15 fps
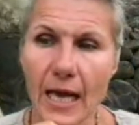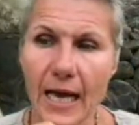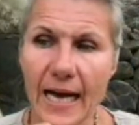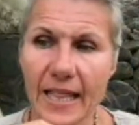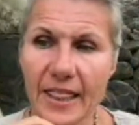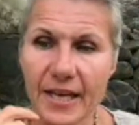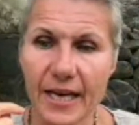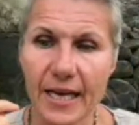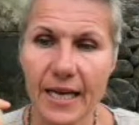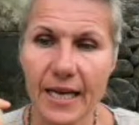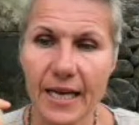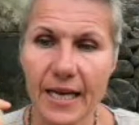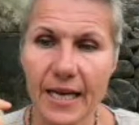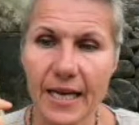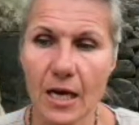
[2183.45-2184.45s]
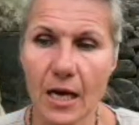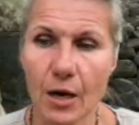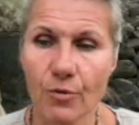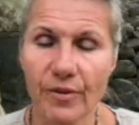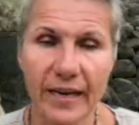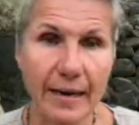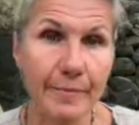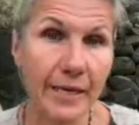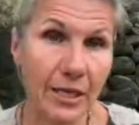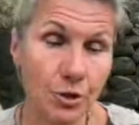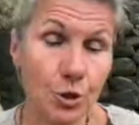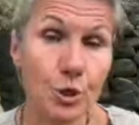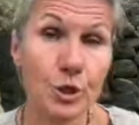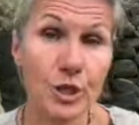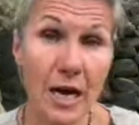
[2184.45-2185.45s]
And then Overcoming
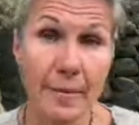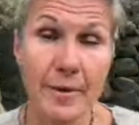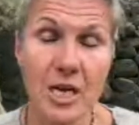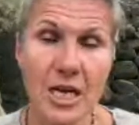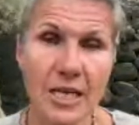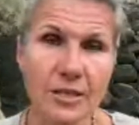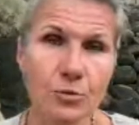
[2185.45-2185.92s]
Estrogen Dominance,